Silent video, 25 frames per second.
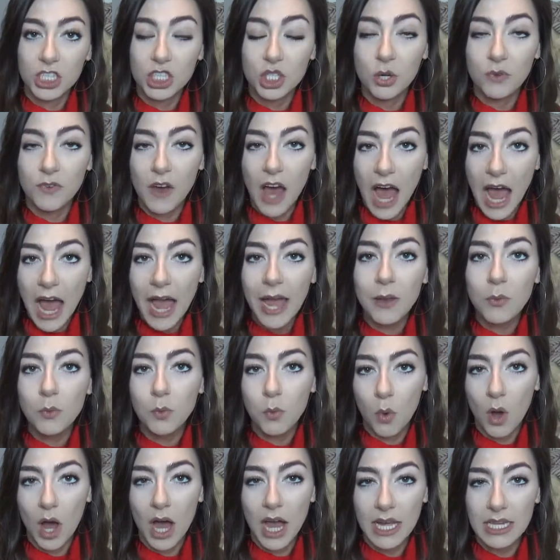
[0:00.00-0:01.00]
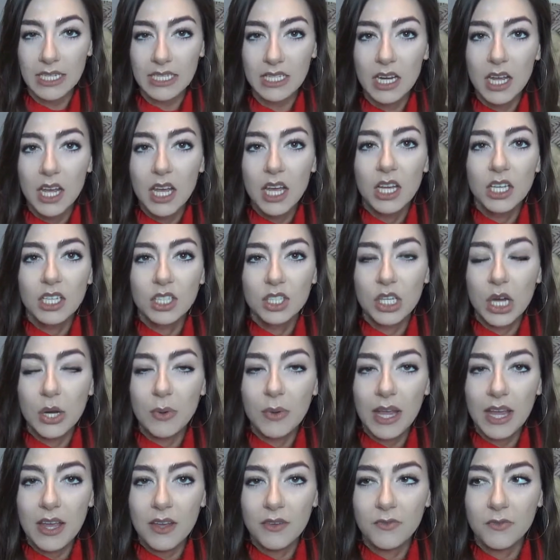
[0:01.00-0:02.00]

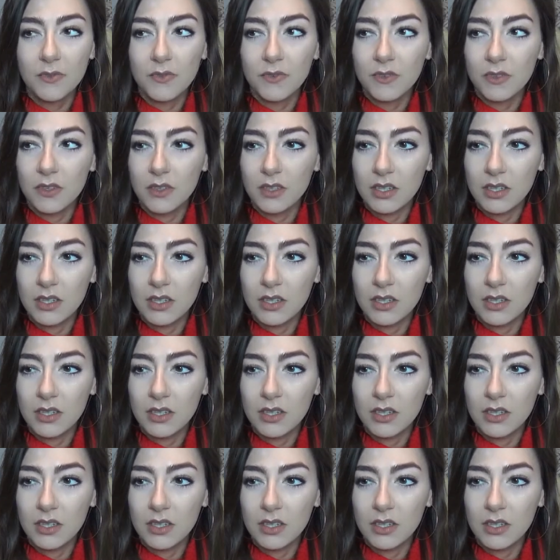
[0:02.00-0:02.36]
So if